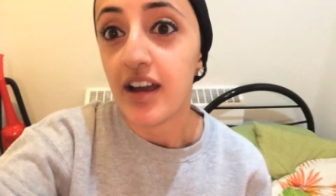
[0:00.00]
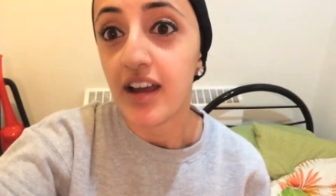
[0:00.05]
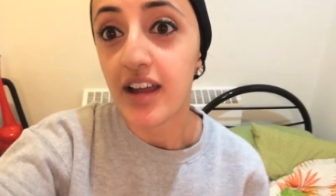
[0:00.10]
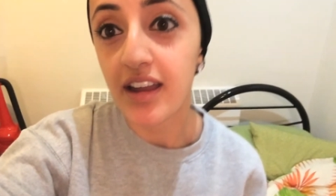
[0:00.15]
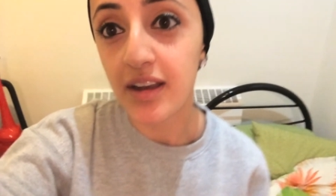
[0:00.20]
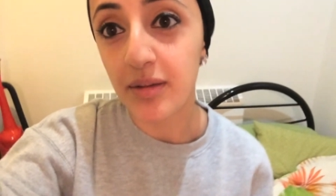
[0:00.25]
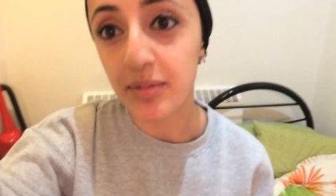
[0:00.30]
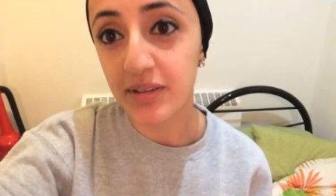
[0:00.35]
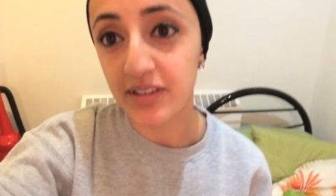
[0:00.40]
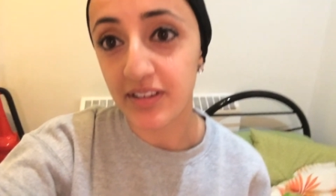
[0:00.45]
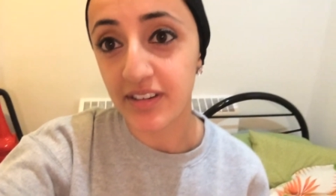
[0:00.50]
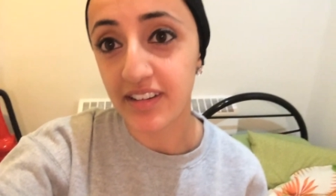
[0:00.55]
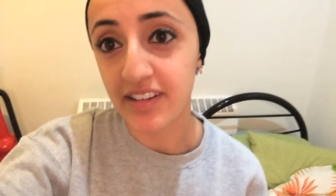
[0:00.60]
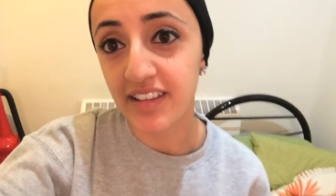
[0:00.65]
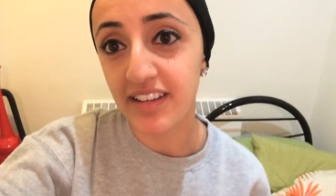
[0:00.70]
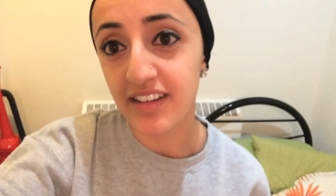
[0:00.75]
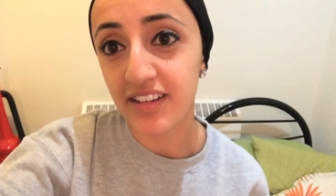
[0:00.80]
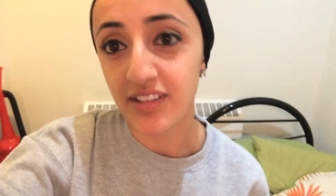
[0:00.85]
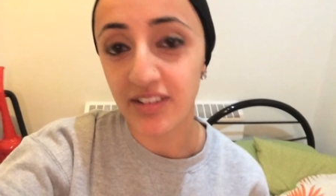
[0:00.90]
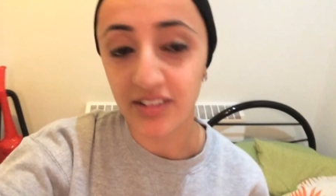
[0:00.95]
I'm starting to
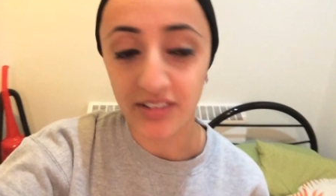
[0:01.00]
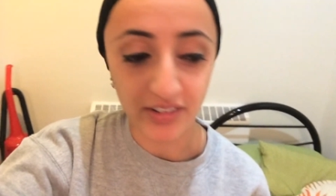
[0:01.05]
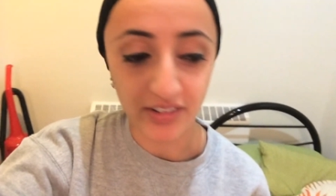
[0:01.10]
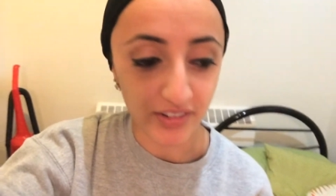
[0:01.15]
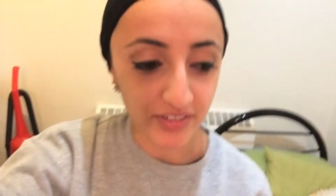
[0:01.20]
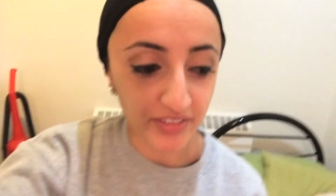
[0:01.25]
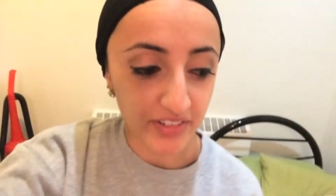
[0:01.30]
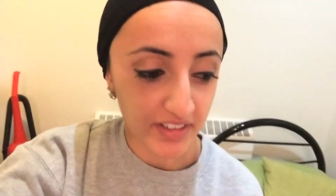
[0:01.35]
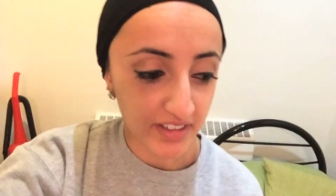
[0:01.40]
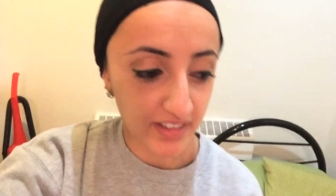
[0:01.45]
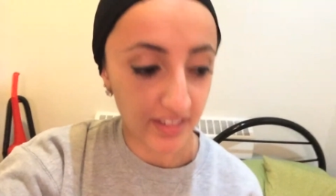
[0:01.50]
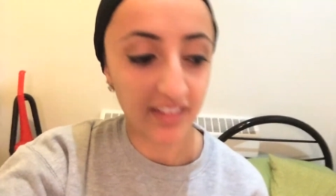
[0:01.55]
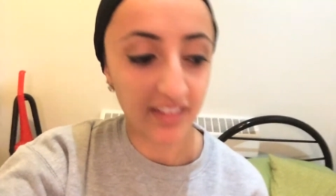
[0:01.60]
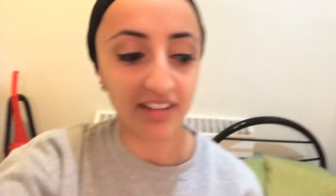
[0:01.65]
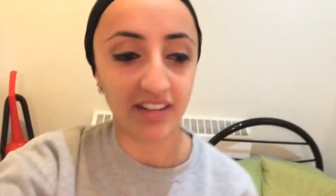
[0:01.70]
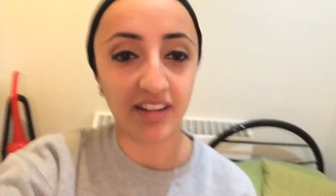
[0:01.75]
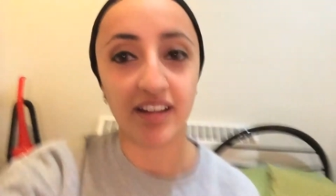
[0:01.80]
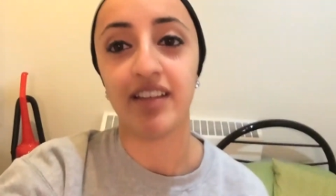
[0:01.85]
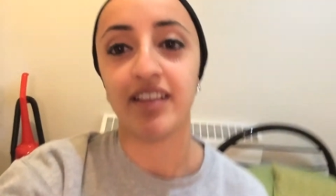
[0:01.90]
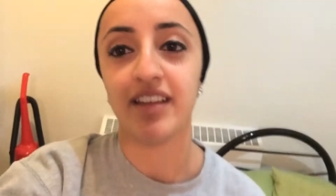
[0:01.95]
get a little nervous,
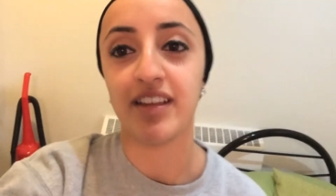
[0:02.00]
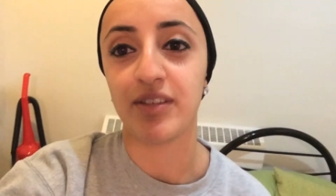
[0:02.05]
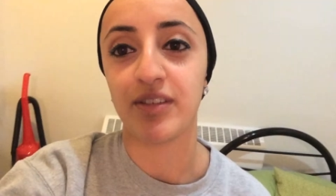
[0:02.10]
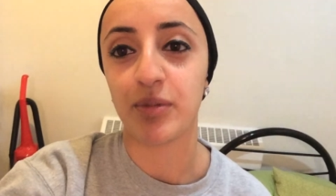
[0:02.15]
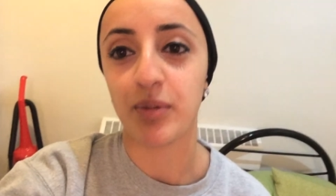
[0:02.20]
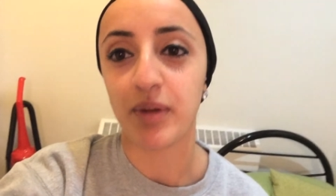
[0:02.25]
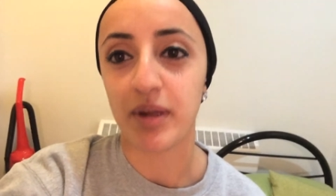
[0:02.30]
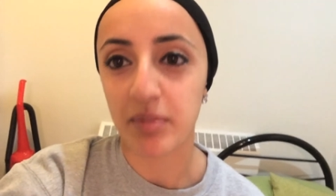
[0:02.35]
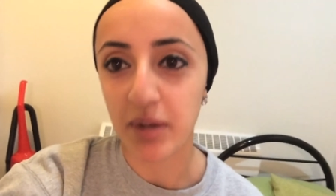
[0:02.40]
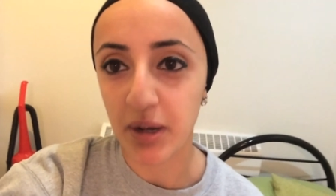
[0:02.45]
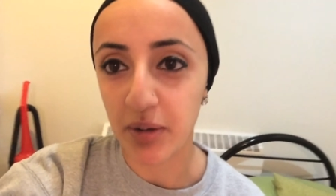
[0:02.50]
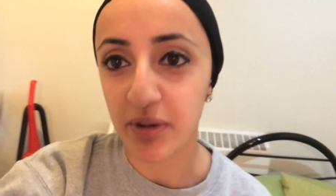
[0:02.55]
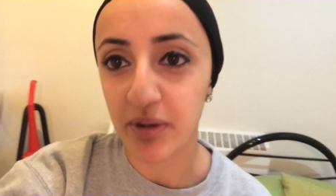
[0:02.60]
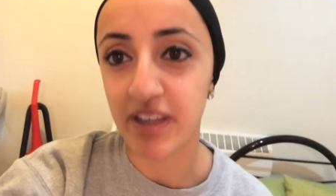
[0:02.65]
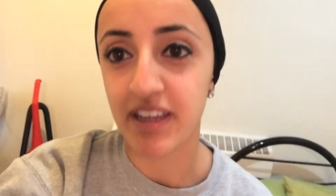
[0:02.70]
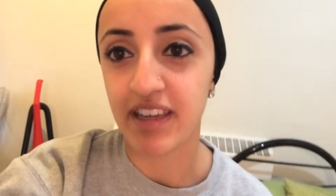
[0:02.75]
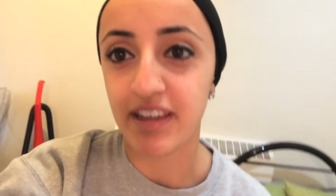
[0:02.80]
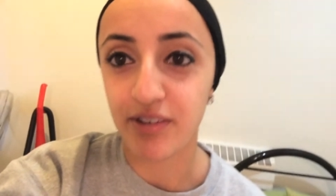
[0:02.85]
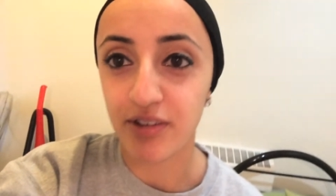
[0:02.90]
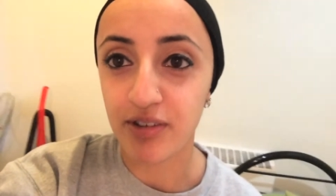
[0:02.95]
and that's why I'm not
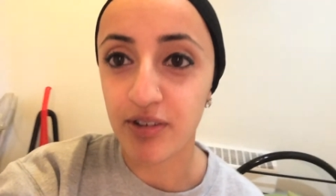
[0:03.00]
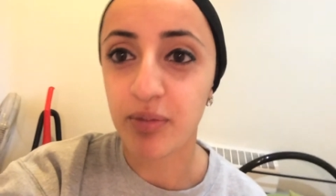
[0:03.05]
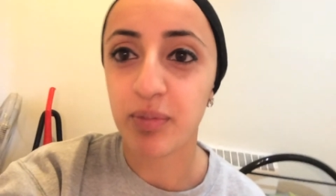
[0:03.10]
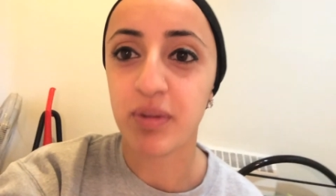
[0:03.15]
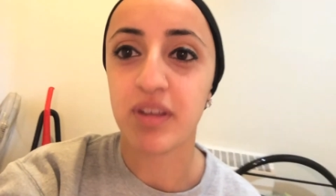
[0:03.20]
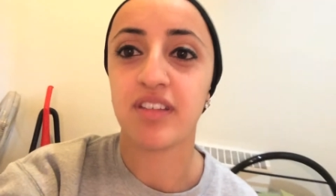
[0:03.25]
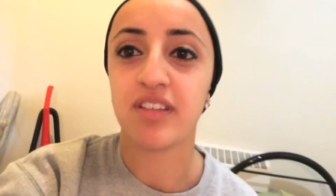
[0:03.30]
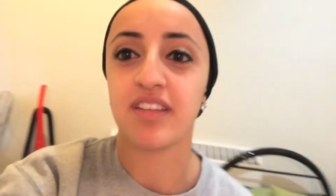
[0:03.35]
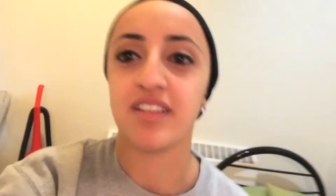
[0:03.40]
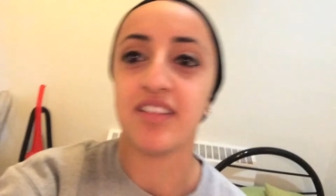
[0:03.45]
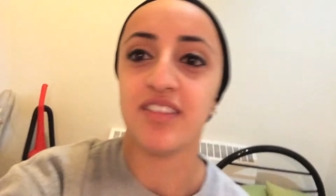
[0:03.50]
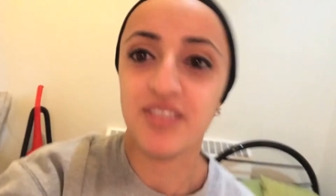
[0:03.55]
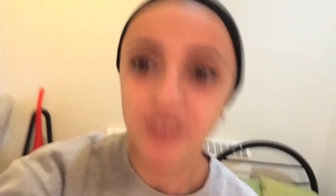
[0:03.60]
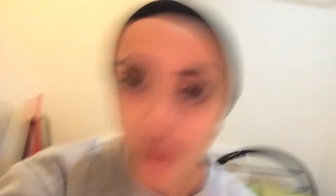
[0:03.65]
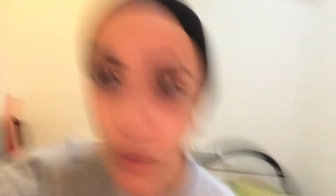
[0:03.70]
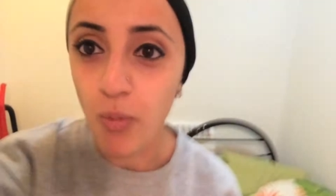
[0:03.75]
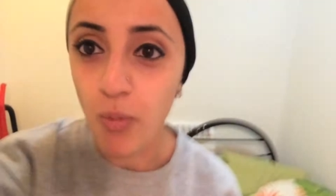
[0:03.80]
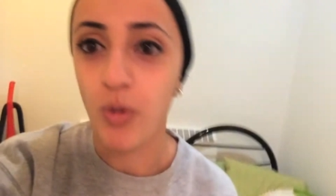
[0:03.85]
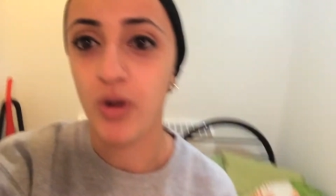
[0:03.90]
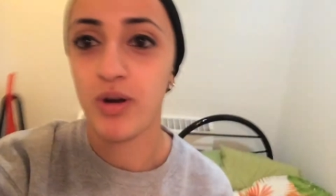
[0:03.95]
wearing heels, because I
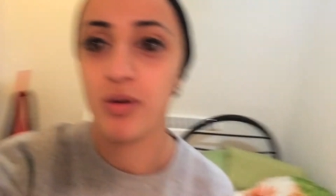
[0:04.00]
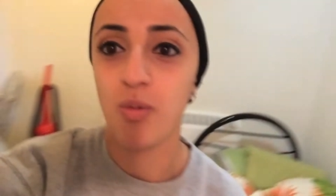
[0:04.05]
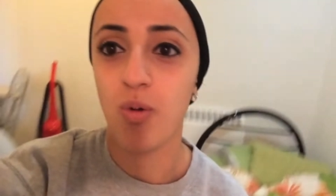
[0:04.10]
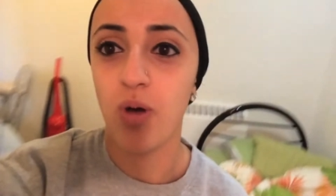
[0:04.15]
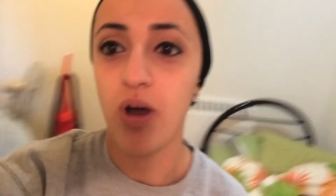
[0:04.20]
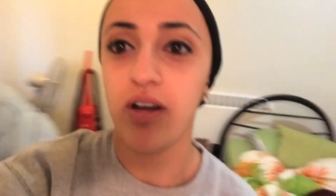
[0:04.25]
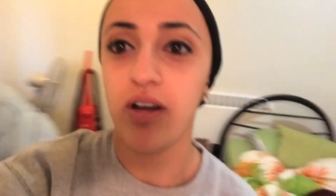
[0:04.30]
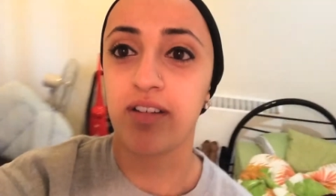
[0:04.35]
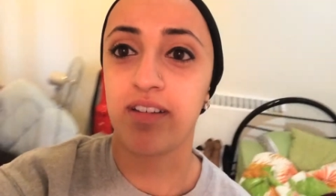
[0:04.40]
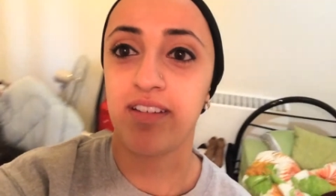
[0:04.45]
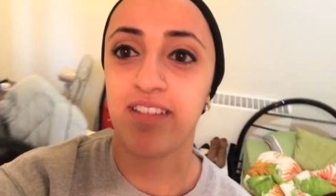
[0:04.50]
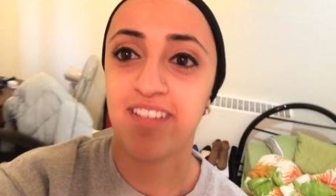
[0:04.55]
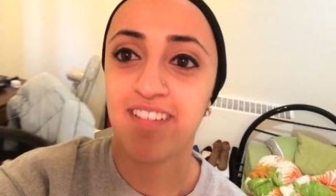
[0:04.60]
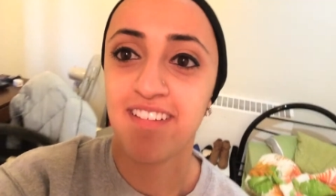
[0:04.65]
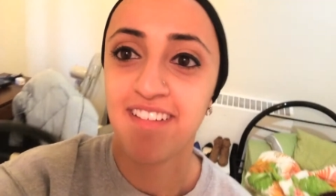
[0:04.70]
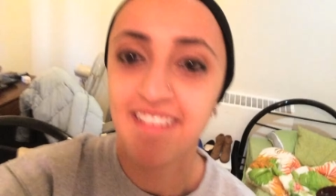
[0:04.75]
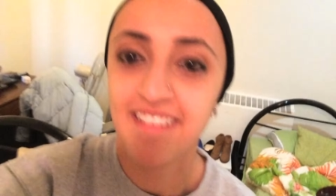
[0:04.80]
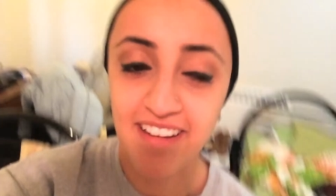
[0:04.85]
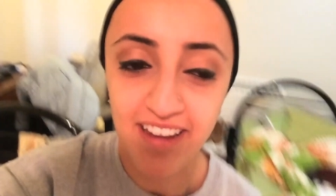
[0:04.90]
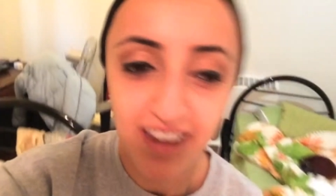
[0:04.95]
don't want to walk
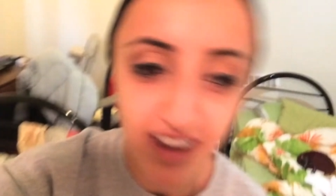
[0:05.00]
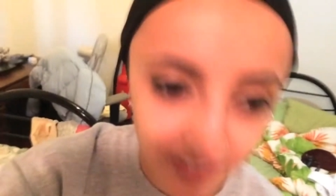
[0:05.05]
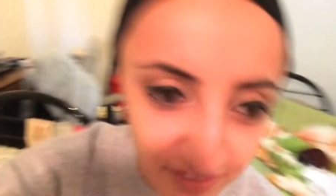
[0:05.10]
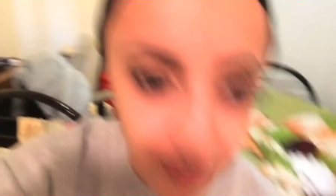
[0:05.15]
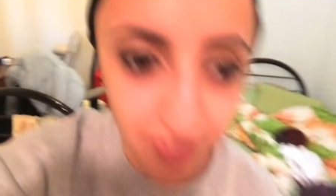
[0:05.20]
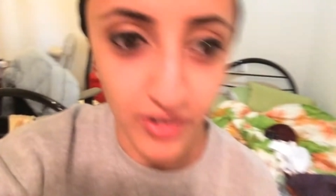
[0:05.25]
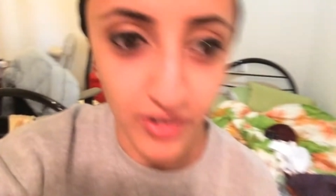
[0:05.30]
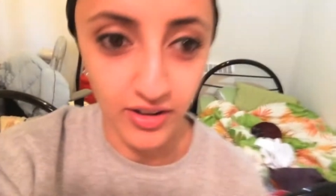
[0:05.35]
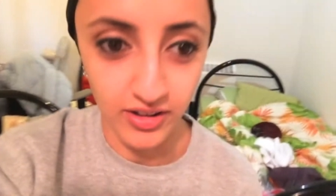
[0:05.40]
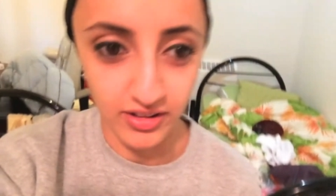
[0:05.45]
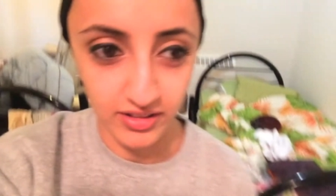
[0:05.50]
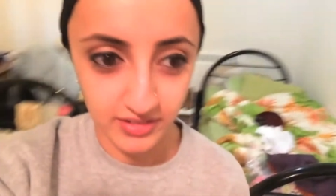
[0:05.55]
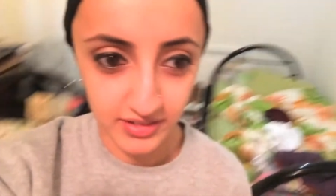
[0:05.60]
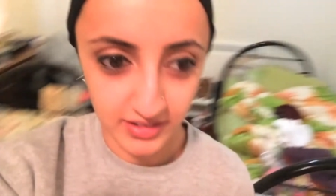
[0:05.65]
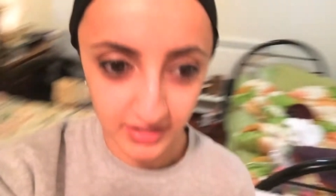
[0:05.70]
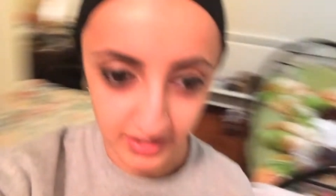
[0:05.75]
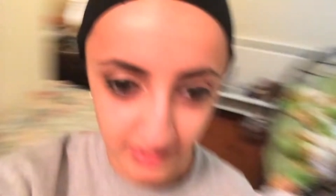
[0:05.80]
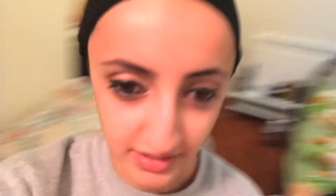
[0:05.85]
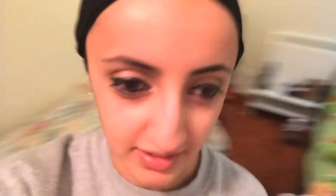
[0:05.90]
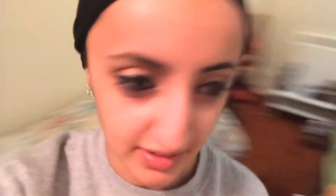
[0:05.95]
and fall, because